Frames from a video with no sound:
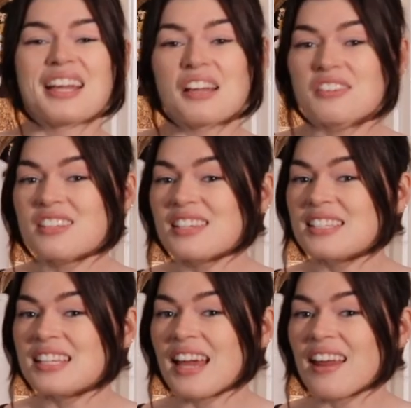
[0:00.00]
Here's the
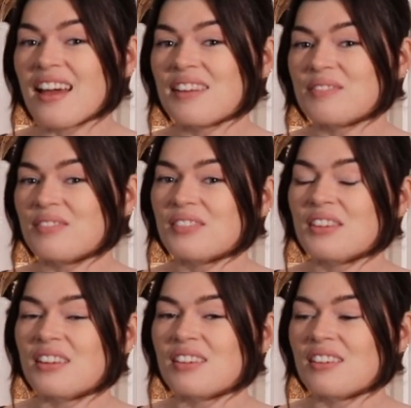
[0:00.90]
Sienna
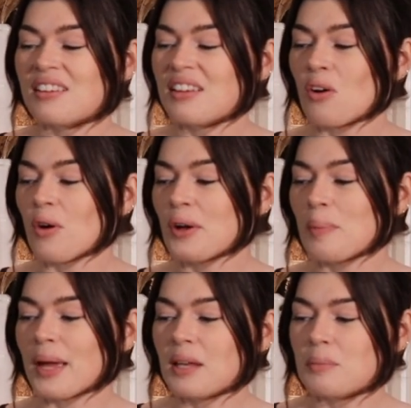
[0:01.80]
oil
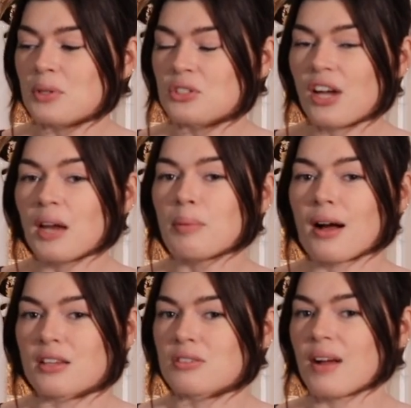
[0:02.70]
paint Pochade
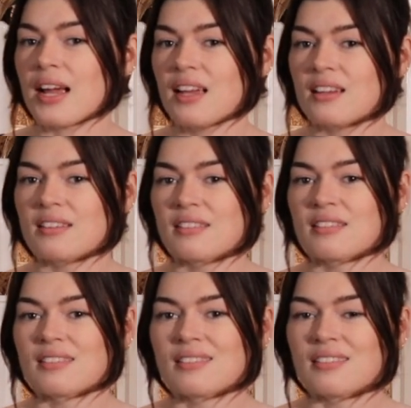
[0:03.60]
box, right?
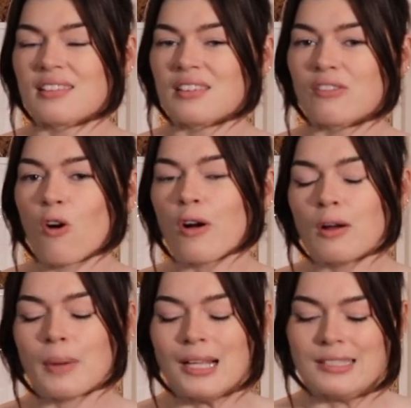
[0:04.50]
For
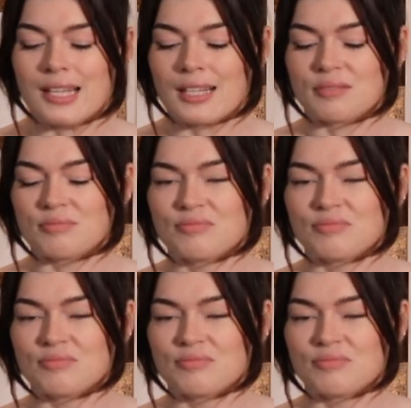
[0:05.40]
oil painting.